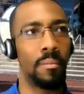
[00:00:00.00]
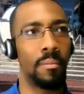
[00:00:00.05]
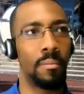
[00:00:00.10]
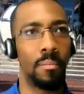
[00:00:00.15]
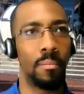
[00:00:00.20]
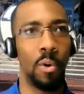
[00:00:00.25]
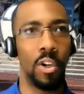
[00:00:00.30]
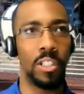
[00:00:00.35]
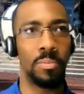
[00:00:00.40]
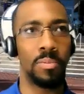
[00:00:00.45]

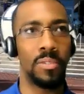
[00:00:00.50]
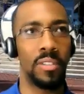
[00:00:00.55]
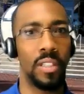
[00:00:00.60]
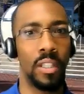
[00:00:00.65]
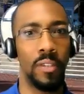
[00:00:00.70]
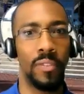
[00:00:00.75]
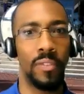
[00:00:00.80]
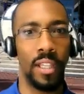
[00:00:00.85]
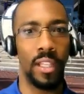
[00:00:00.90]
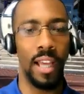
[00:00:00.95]
More
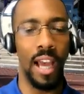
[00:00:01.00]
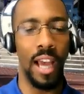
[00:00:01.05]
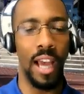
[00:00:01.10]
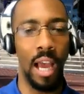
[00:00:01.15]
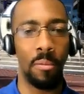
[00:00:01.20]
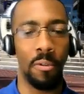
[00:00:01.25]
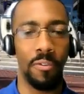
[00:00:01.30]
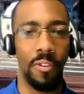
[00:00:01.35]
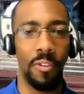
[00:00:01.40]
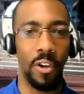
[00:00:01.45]
specifically,
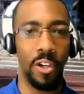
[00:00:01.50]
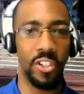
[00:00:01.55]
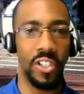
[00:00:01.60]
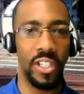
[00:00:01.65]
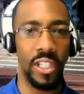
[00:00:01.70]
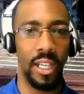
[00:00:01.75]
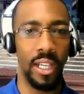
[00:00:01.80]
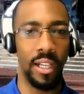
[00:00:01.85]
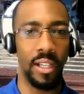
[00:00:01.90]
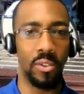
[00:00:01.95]
I'm a first
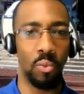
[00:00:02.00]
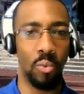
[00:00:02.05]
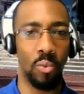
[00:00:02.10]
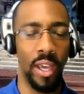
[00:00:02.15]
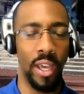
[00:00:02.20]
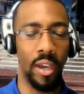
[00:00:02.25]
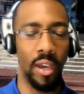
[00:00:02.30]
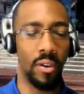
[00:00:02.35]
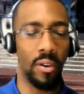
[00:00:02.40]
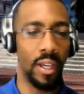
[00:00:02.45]
gen as
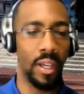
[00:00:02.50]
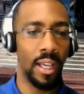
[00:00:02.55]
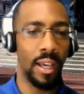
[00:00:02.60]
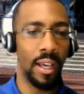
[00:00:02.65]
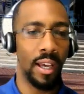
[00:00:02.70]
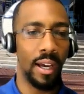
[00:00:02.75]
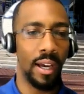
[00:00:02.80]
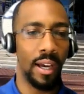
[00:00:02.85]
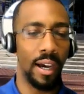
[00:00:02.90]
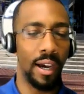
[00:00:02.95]
well.
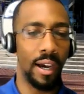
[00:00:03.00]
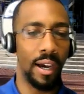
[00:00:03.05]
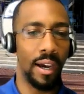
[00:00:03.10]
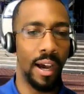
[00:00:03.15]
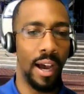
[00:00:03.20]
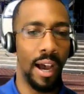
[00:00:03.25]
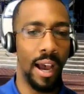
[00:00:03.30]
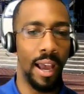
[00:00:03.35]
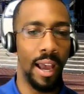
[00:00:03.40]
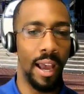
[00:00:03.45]

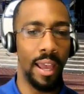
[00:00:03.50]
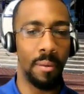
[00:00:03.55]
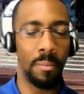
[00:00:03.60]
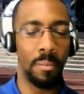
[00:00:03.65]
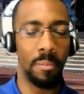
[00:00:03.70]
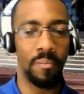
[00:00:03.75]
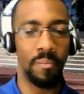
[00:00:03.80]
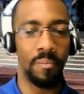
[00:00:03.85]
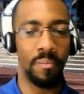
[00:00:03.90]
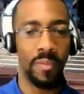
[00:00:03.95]
I am
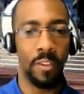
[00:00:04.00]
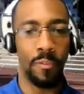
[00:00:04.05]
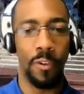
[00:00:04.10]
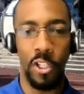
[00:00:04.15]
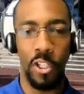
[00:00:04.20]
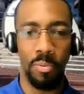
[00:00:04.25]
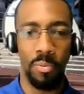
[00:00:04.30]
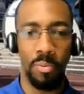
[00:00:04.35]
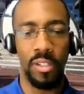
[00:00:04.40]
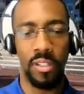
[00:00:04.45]
the
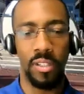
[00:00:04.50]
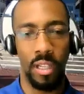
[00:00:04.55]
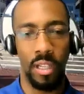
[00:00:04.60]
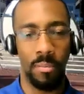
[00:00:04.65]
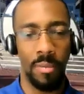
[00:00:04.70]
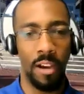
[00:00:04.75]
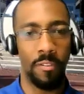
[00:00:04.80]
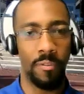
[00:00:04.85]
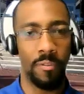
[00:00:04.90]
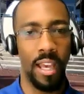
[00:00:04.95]
first person in
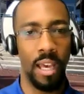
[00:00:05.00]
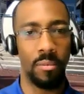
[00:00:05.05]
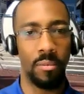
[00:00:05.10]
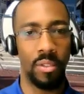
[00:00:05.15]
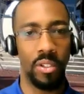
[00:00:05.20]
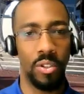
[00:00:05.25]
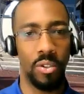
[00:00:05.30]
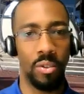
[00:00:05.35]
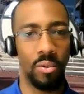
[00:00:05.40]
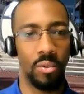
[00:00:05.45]
my
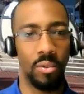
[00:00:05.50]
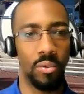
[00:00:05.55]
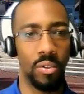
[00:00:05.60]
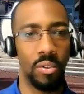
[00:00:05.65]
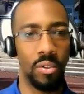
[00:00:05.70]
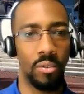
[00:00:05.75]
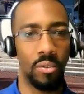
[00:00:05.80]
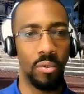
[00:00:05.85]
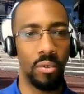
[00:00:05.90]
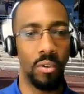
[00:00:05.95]
family
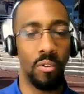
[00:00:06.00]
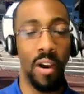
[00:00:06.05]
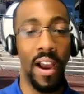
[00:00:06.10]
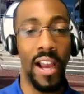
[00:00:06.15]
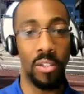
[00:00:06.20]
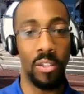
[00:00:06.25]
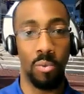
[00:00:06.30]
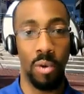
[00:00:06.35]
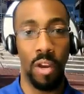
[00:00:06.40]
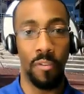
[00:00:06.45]
to
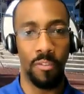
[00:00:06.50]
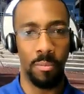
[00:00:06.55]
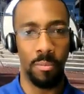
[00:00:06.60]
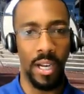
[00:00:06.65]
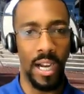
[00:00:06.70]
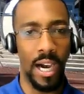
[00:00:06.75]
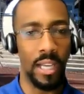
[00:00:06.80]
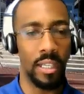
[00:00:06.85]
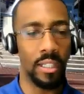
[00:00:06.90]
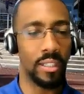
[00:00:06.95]
graduate from
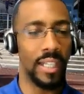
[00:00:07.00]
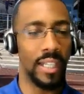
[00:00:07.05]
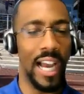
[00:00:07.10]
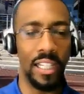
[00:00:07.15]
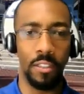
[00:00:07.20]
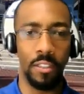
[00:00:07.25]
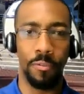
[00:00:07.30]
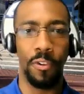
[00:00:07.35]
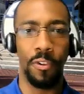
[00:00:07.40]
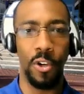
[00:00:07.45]
college.
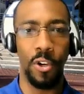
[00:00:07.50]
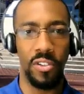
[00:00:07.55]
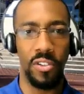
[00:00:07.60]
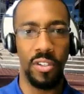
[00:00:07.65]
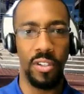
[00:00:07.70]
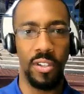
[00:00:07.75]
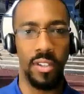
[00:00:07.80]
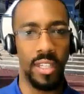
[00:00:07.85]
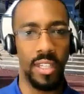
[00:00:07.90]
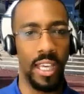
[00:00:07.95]
Not the first
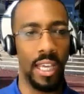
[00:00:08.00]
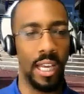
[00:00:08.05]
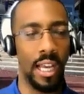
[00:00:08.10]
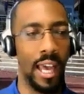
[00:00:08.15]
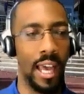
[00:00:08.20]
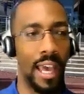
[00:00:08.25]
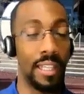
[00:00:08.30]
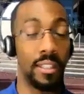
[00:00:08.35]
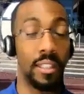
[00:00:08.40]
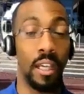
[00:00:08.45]
to attend.
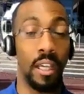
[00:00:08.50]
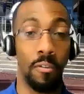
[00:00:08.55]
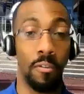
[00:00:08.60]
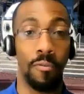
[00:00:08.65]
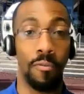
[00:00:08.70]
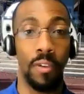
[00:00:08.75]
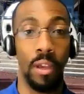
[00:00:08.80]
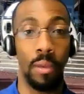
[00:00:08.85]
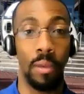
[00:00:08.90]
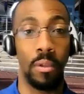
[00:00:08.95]
I had several
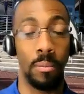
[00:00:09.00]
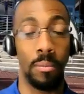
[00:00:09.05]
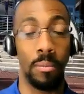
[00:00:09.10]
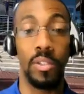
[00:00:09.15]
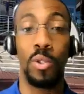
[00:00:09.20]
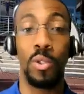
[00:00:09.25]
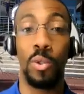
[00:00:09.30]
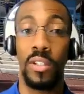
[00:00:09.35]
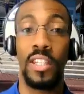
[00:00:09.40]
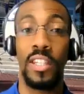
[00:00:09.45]
family
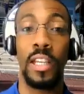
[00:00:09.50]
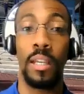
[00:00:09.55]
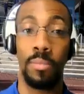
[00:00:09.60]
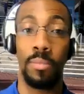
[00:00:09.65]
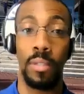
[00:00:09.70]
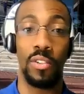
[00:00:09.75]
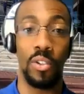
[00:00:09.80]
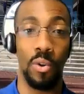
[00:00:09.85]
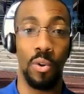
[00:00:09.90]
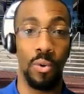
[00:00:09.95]
members who
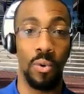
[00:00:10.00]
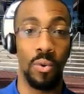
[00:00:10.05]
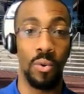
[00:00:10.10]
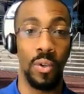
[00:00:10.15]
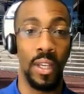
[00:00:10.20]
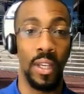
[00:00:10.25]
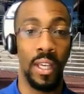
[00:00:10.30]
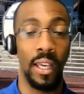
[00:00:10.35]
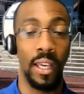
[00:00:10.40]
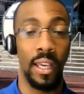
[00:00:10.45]
attempted school
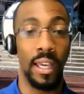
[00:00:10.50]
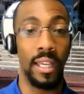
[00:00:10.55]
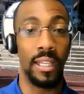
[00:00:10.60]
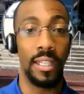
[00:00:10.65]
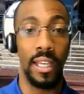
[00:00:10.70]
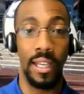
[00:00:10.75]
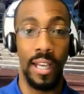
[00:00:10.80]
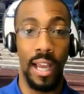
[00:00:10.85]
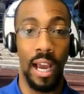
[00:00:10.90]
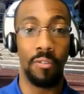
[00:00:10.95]
and
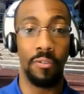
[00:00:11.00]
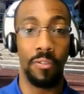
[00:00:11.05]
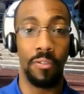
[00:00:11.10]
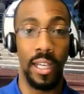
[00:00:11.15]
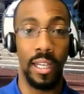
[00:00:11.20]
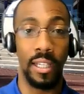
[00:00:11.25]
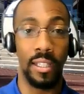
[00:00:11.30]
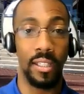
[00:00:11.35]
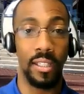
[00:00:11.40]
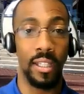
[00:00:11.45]
did not
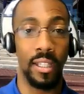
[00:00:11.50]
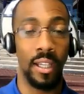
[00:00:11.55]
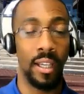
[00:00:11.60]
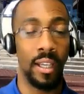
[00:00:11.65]
finish.